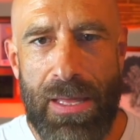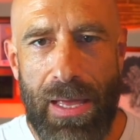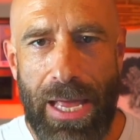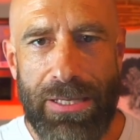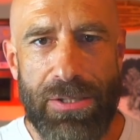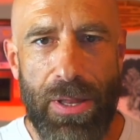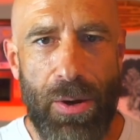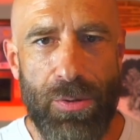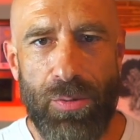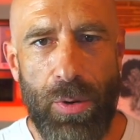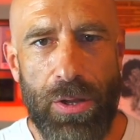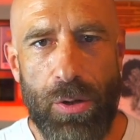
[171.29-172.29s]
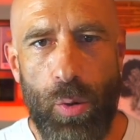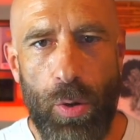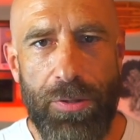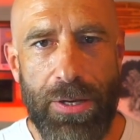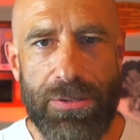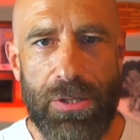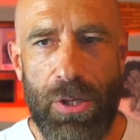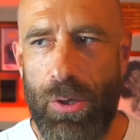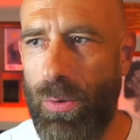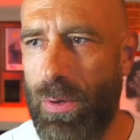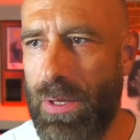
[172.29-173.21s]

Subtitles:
And so that was one of the cool things to do.